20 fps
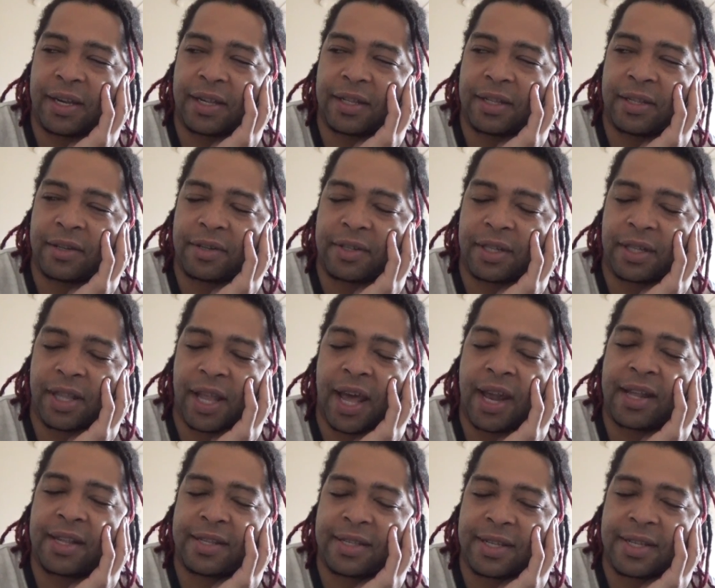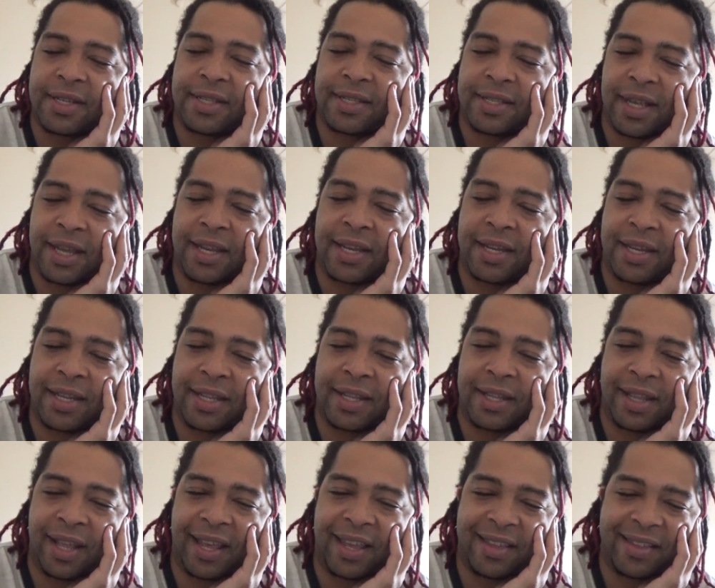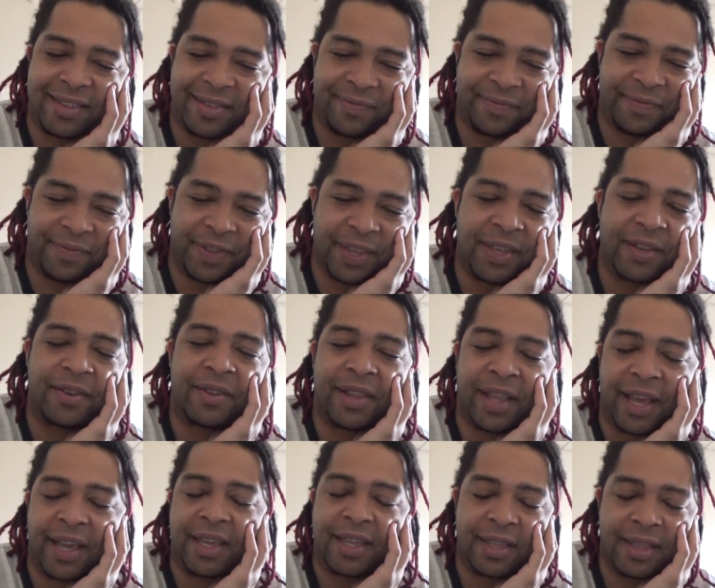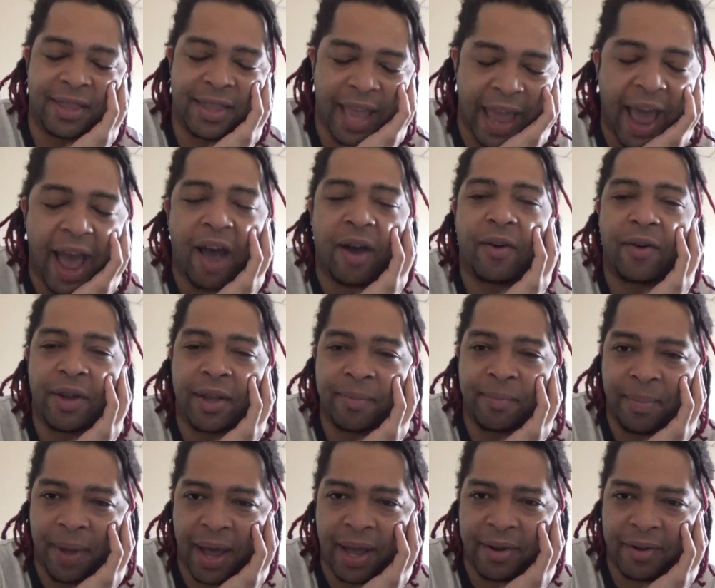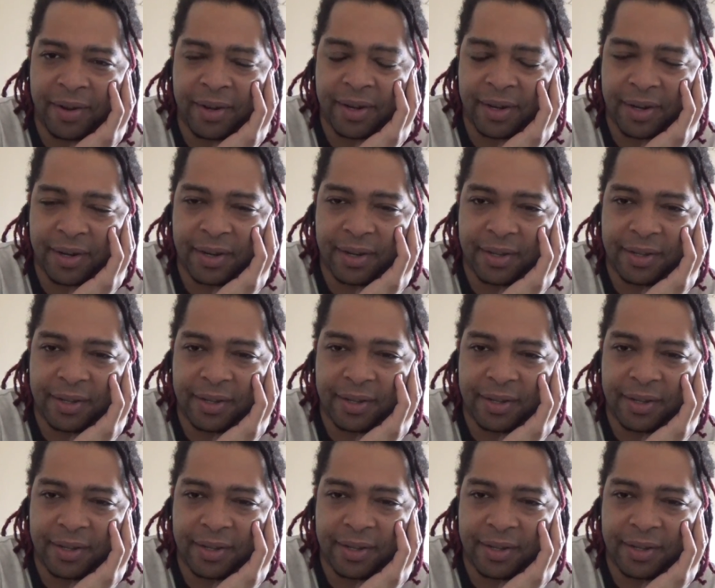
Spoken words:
there's a lot of scenes that like feel like now in modern